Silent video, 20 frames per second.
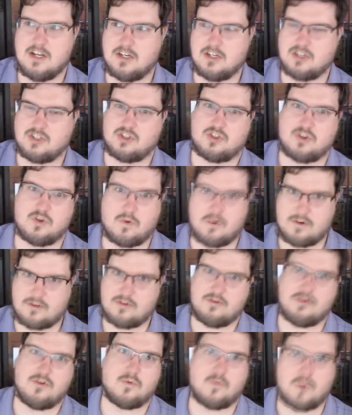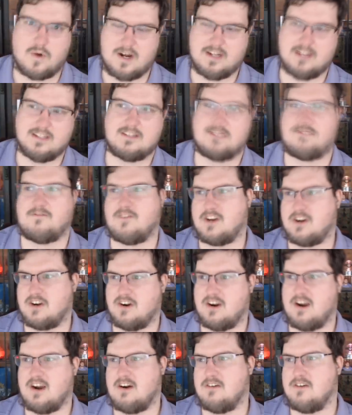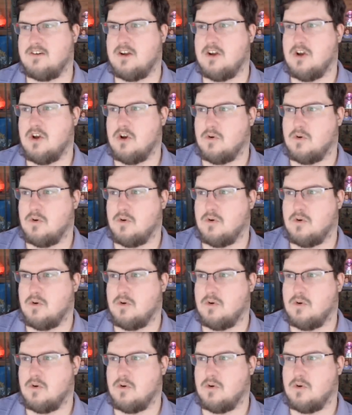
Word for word: to sort through the runts, figure out